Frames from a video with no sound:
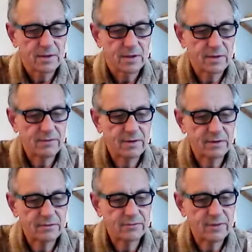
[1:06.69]
and we
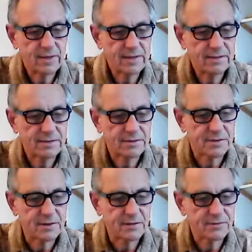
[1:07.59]
can't relate
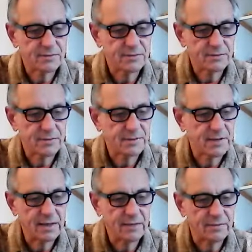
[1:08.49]
ourselves with
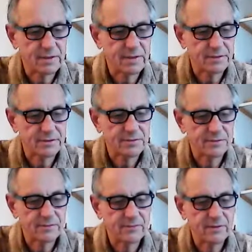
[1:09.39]
anyone else
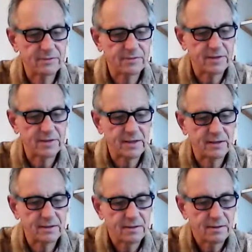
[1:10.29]
throughout the
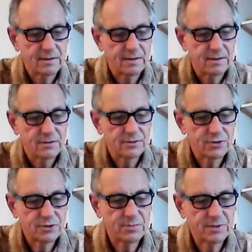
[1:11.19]
day
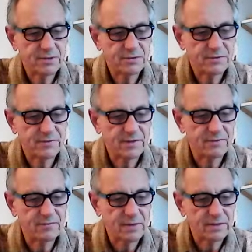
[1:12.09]
just because of that
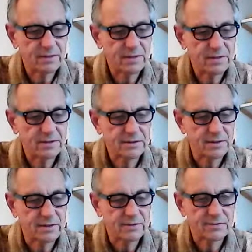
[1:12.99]
one
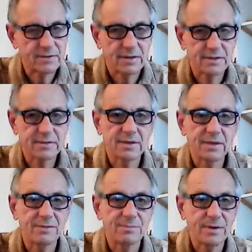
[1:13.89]
incident has
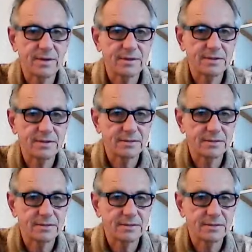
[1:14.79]
taken place.